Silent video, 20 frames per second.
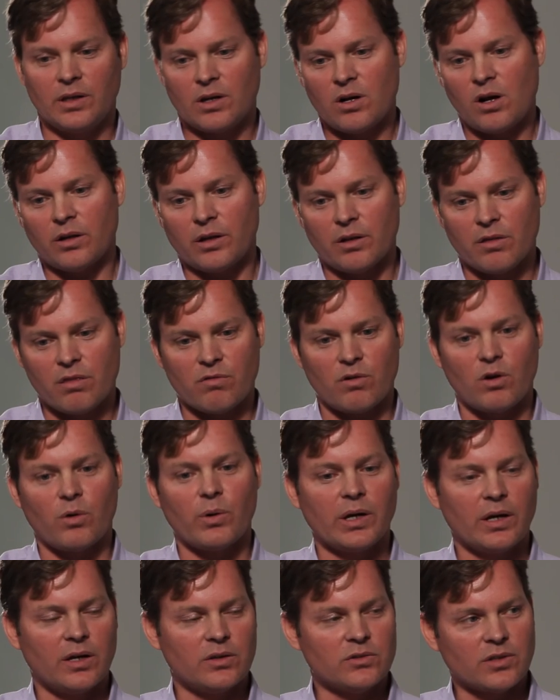called it
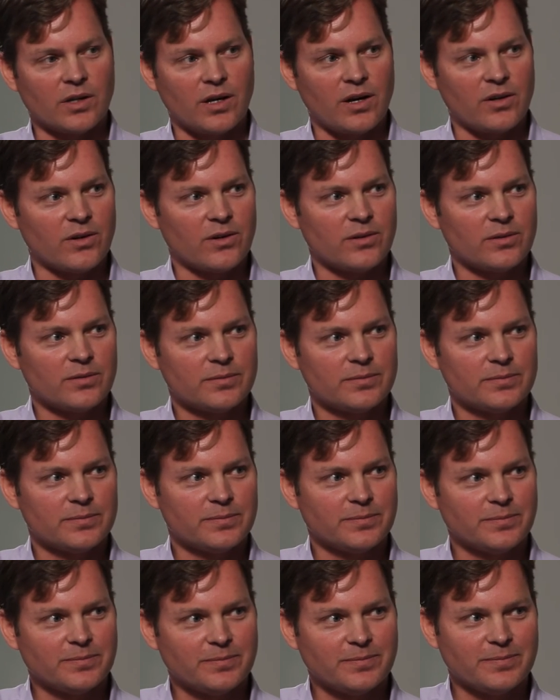throwing in together
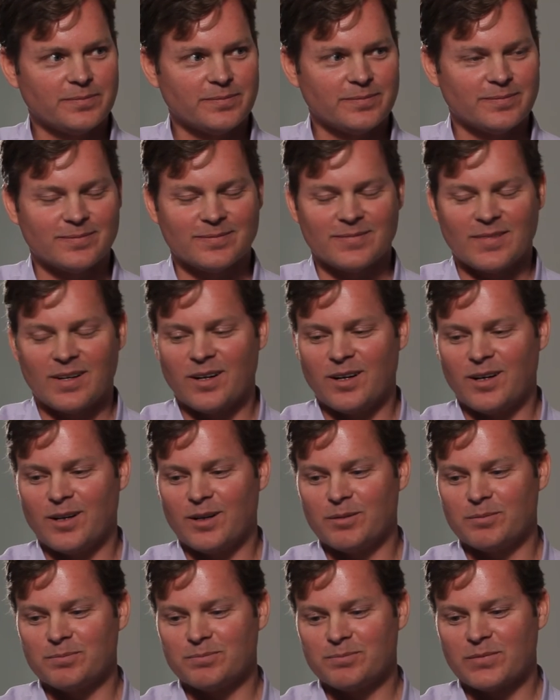
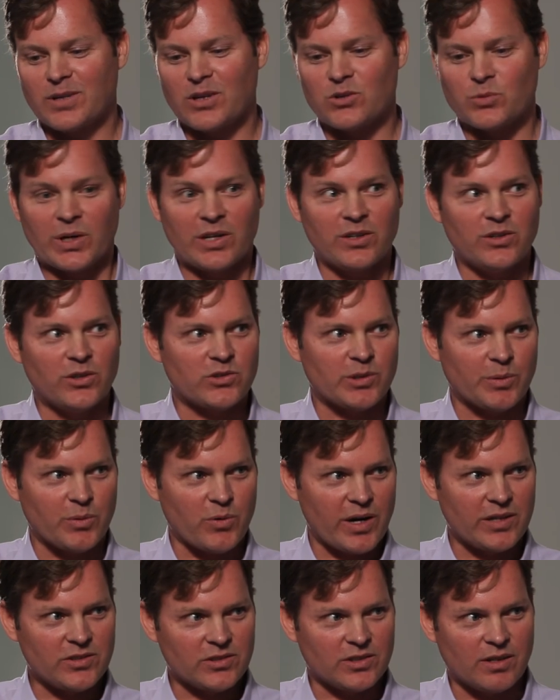because um, we can do some
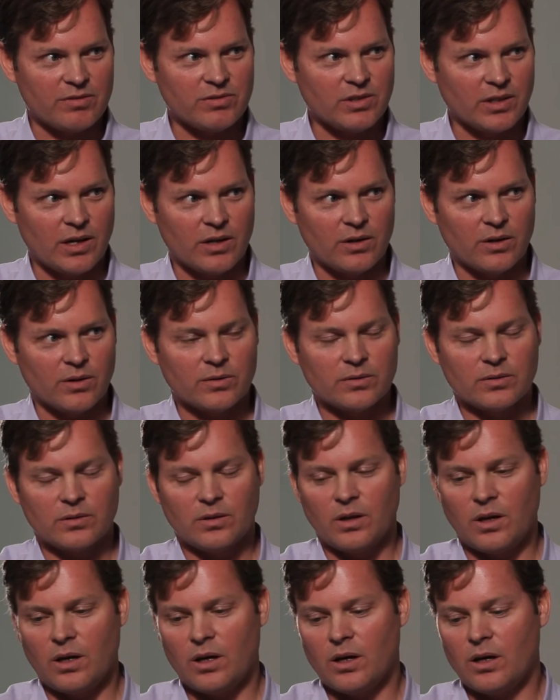great stuff together.
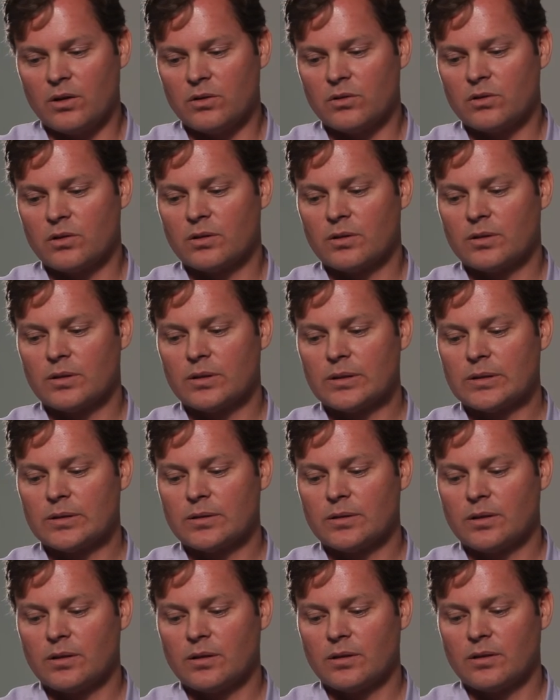And
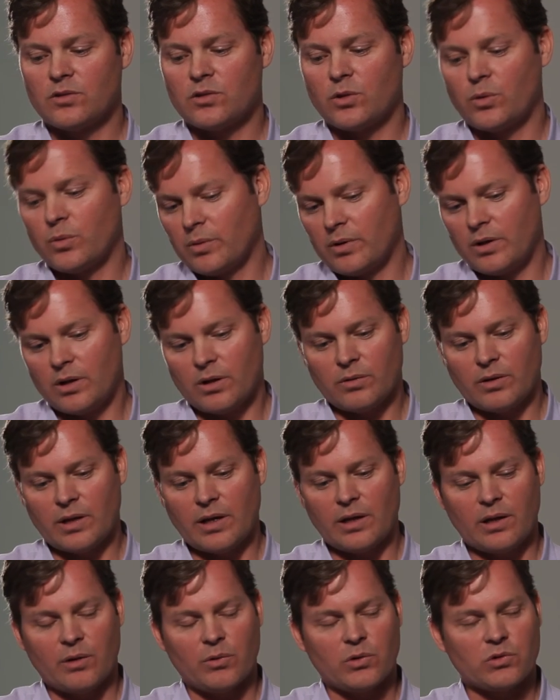so, you know,
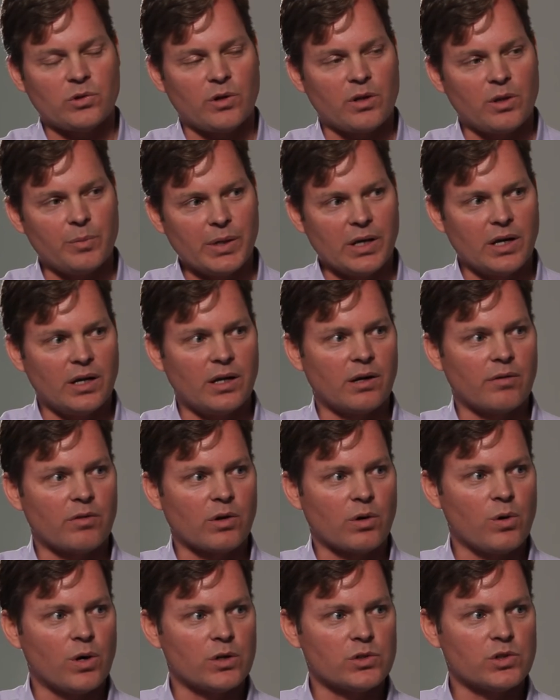that, that was sort of the beginning of the
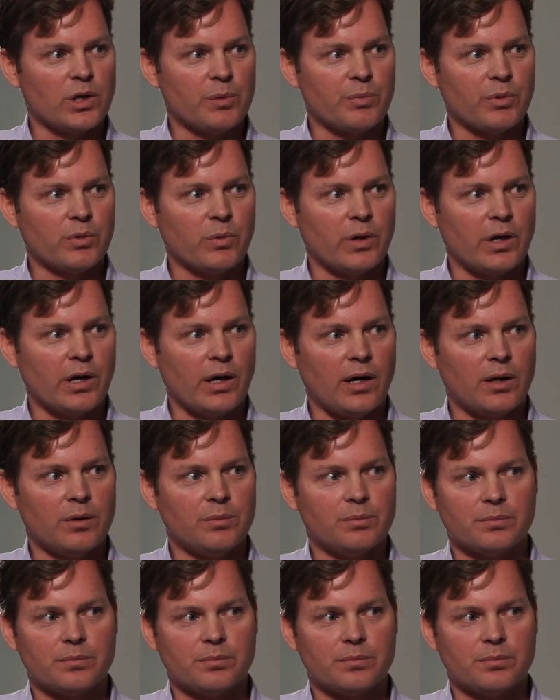courtship, and we had